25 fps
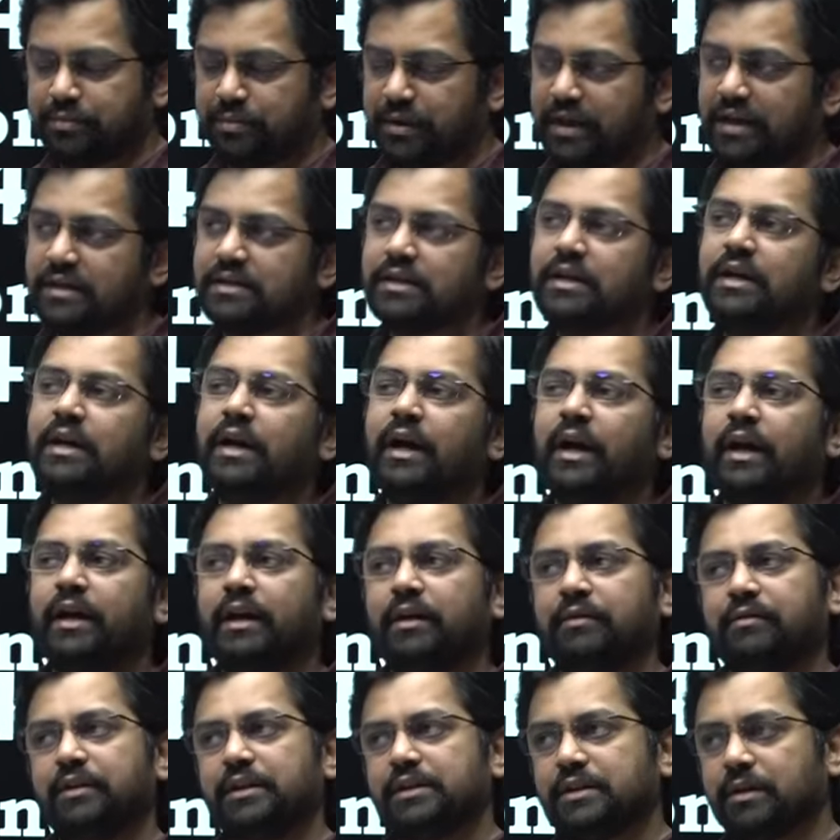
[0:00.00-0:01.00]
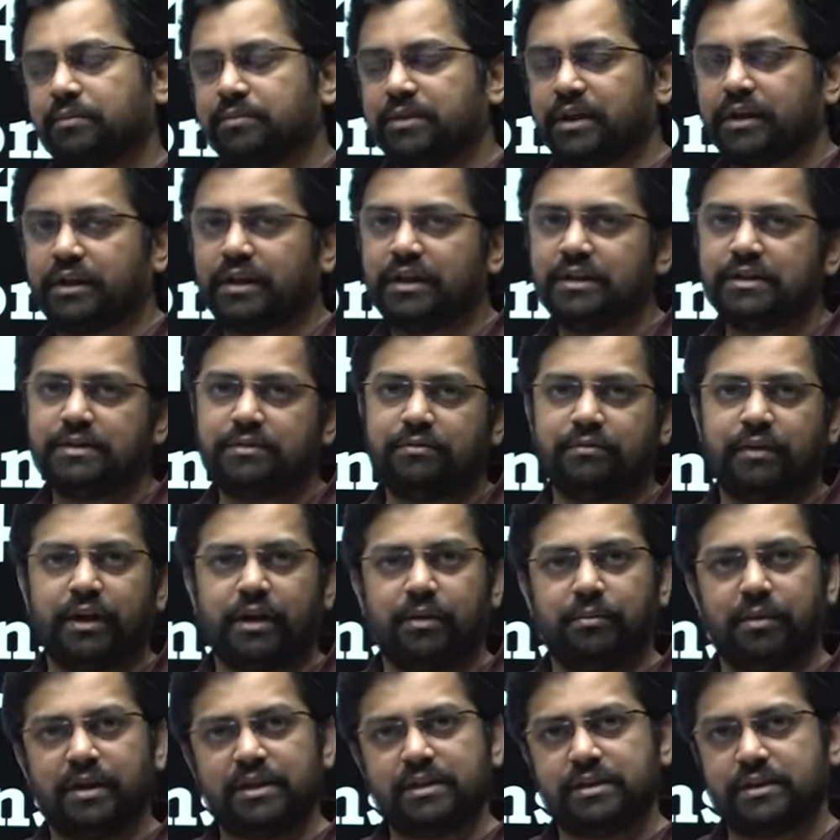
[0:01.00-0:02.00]
space and every subject is
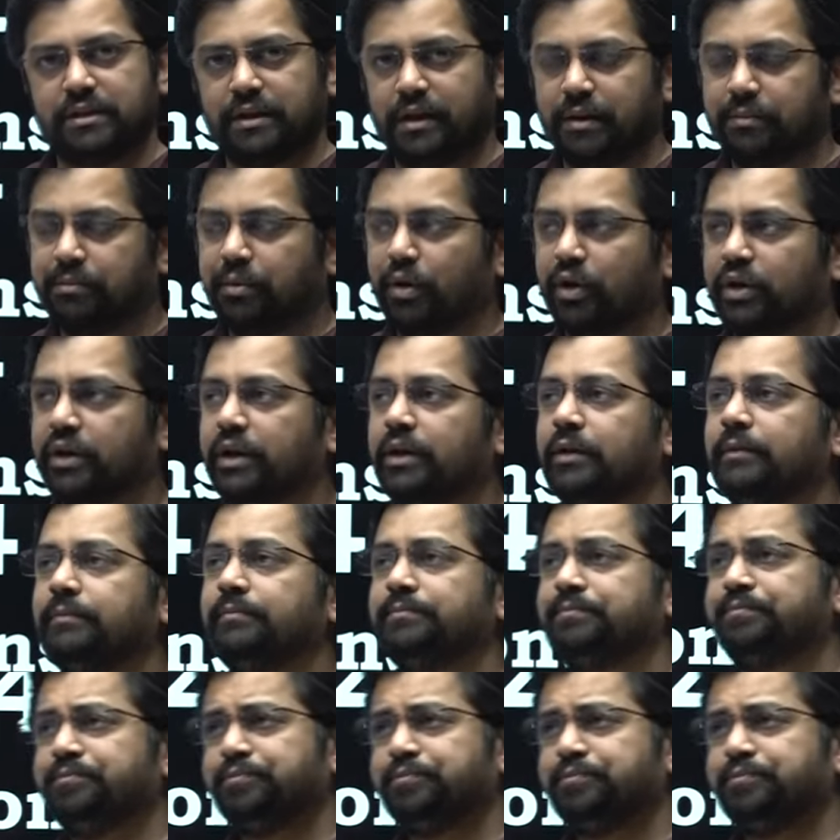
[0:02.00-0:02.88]
very much important.